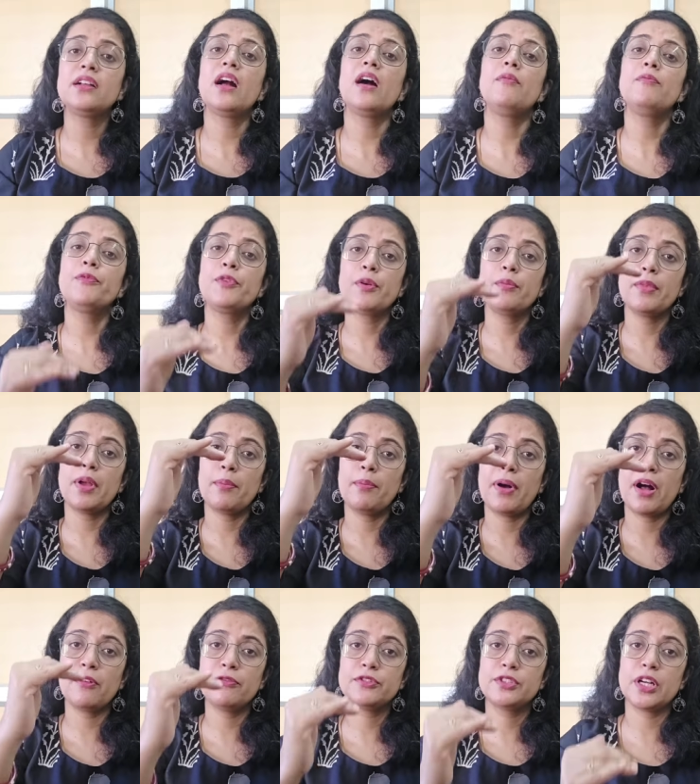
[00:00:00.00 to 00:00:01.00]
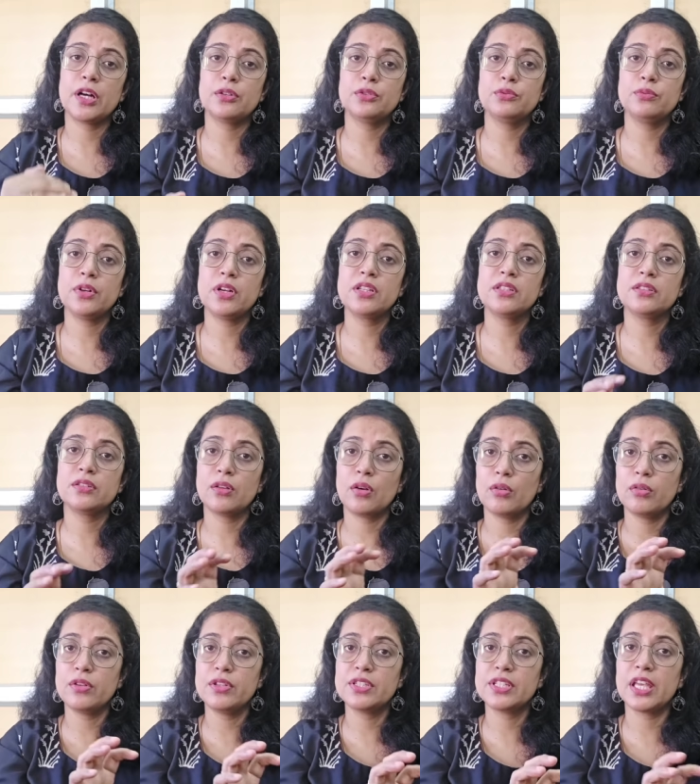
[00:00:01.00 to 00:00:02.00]
Come from above downwards and
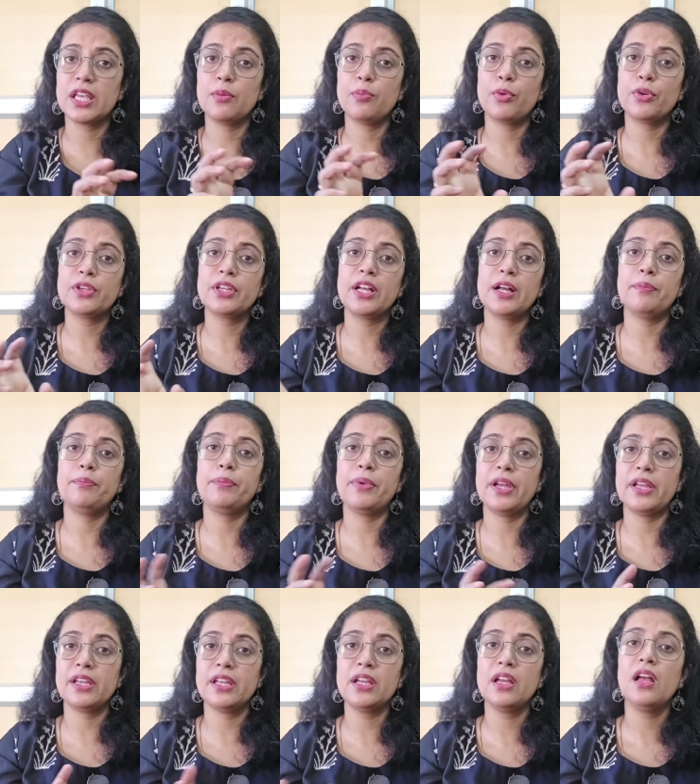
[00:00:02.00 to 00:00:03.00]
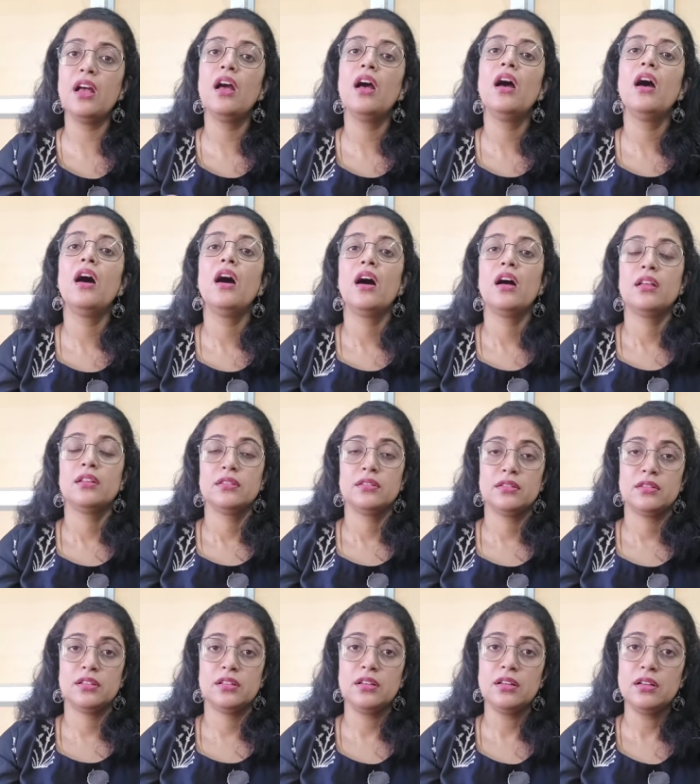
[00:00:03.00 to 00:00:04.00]
always keep on comparing
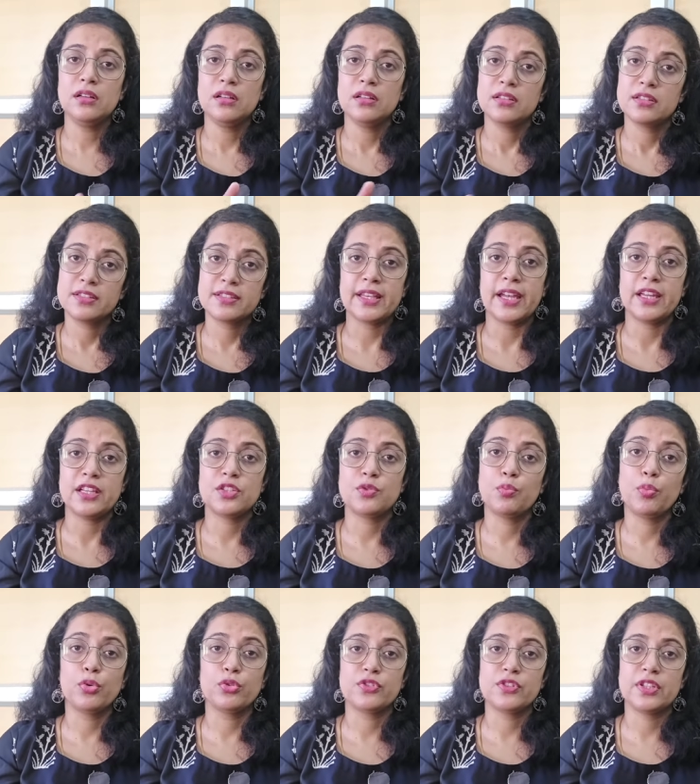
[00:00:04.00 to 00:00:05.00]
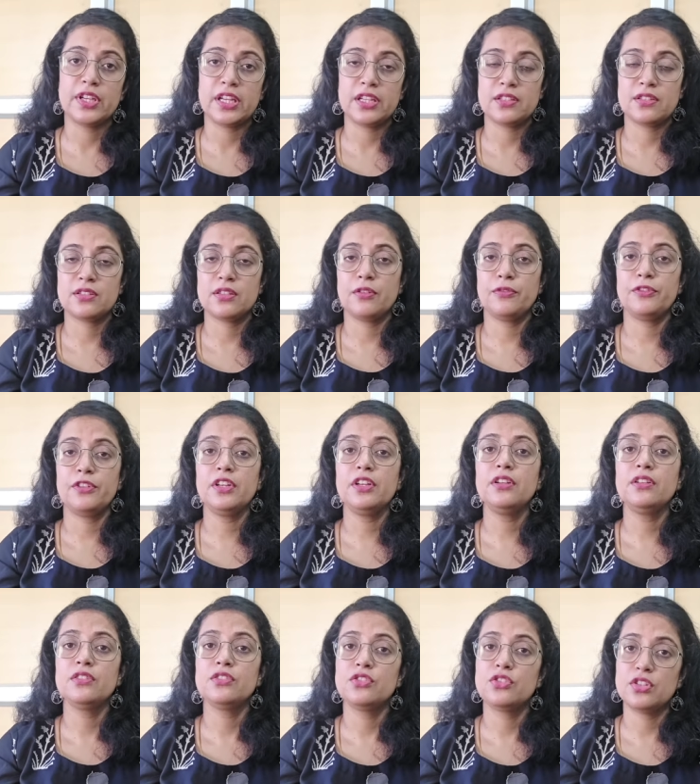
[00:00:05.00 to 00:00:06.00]
the sides, both sides of the
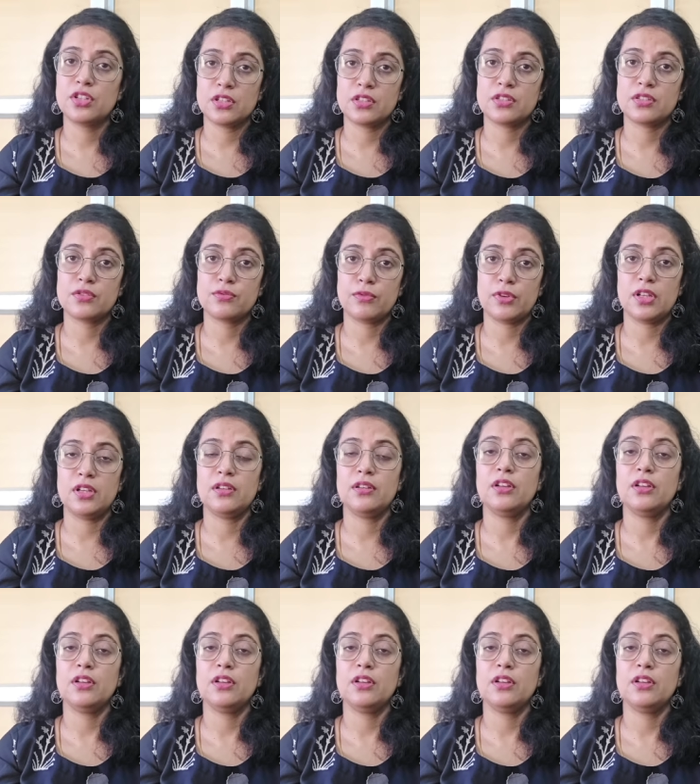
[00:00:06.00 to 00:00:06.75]
chest wall.